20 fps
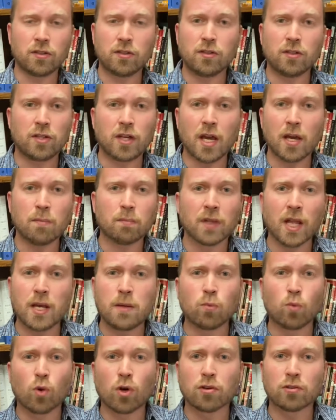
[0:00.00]
You can't
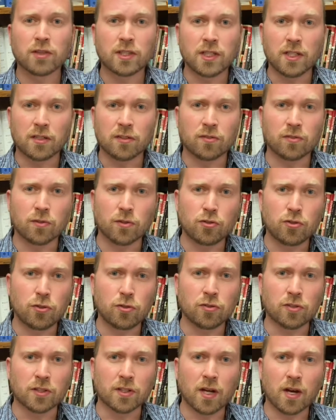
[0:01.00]
blame worldlings for
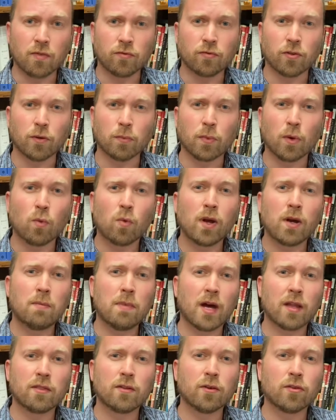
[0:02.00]
choosing comfort, but what
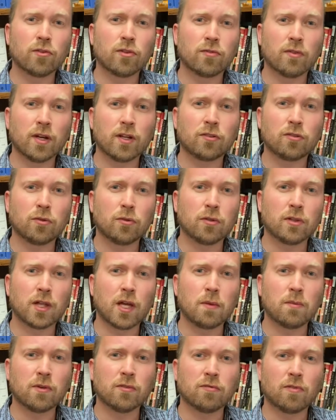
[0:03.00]
about those of us who
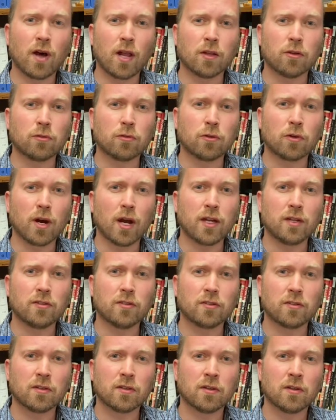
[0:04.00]
claim to follow
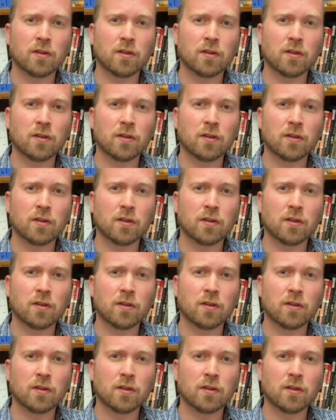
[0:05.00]
Christ?